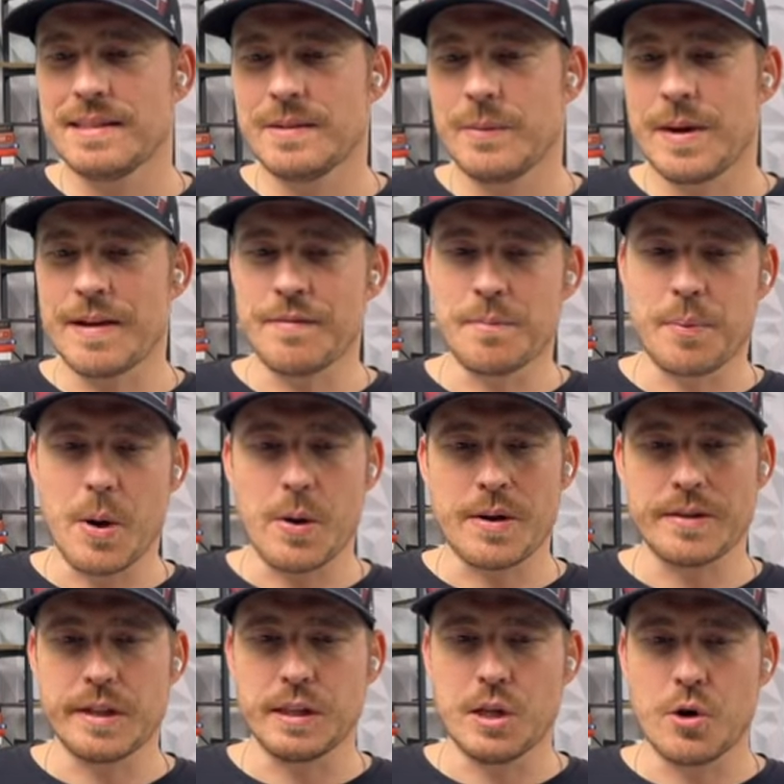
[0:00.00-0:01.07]
We haven't broken
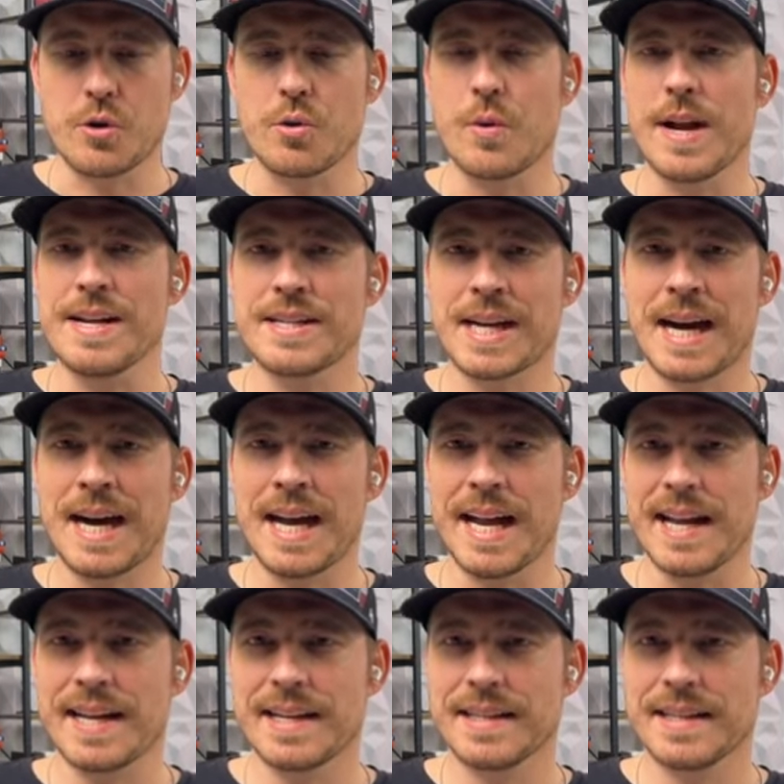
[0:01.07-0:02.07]
the local range high.